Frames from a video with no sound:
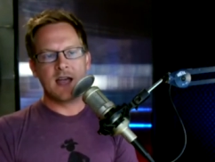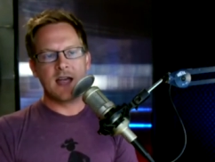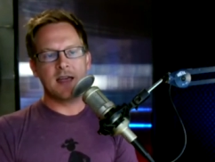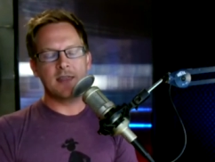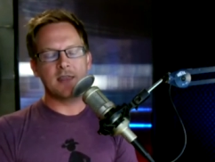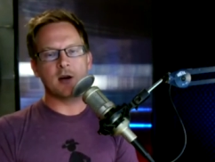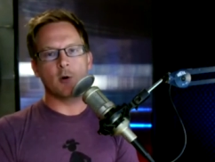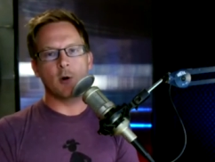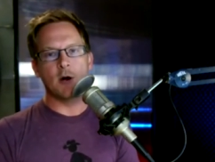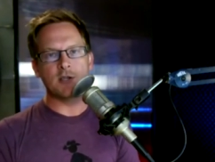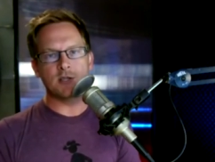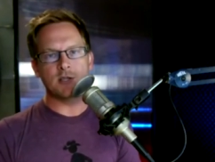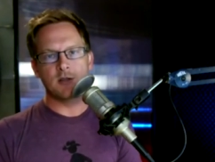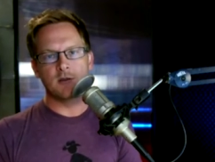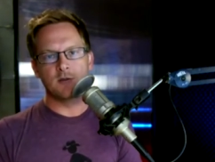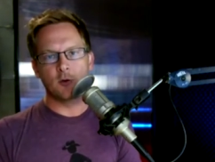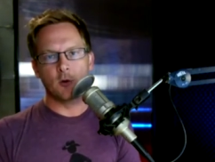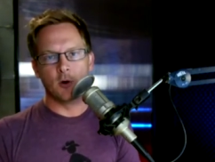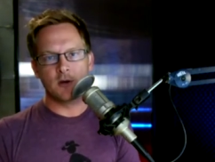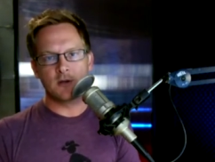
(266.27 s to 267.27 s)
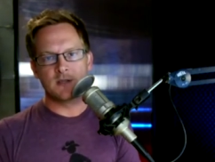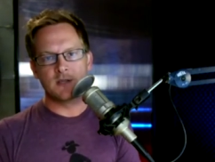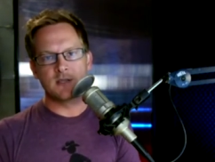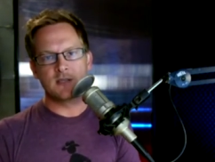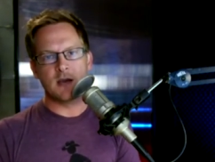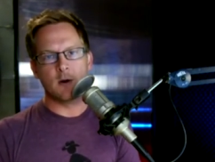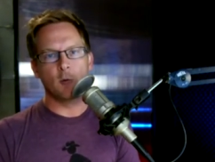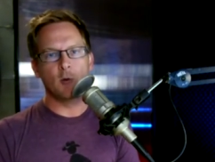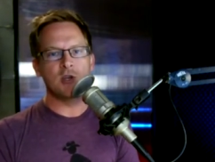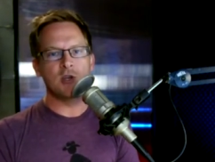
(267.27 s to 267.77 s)
And the question, of course,
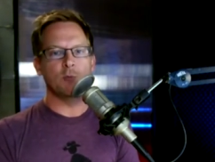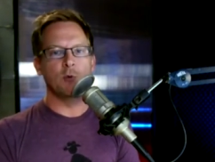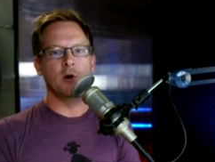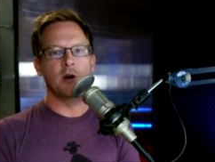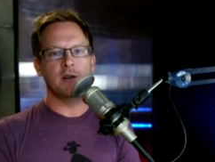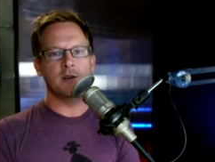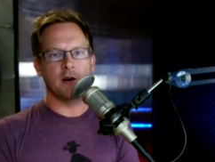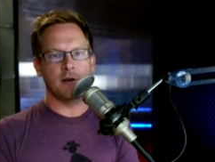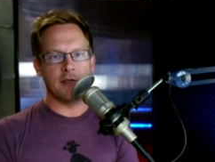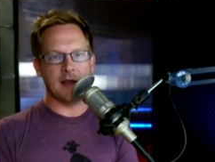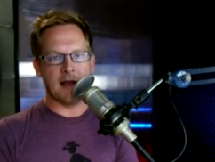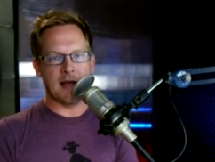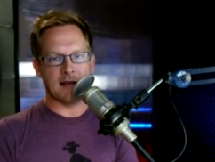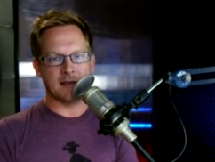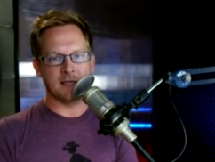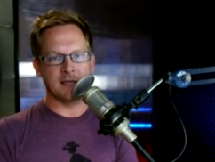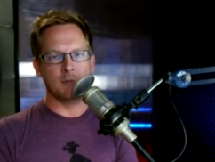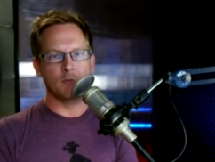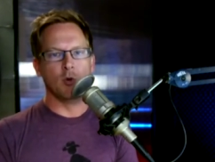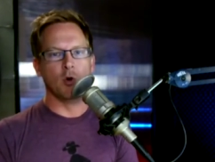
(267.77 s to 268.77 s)
is at which point are they acting